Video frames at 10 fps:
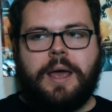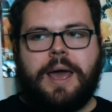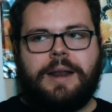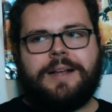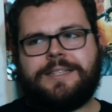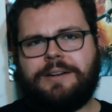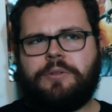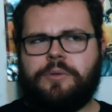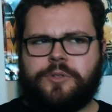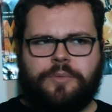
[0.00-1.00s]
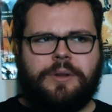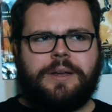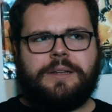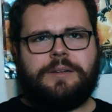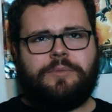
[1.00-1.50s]
And incel culture
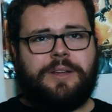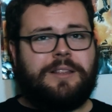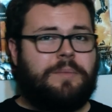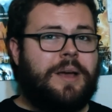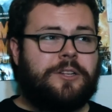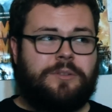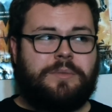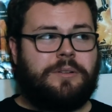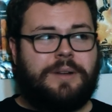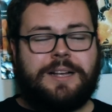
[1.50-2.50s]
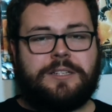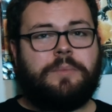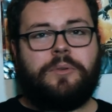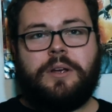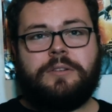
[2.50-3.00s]
really didn't really hit the mainstream until the last
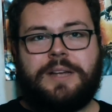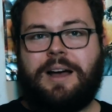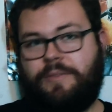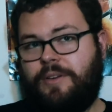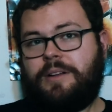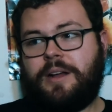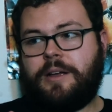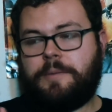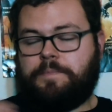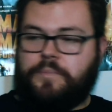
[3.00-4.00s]
couple of years, I feel like.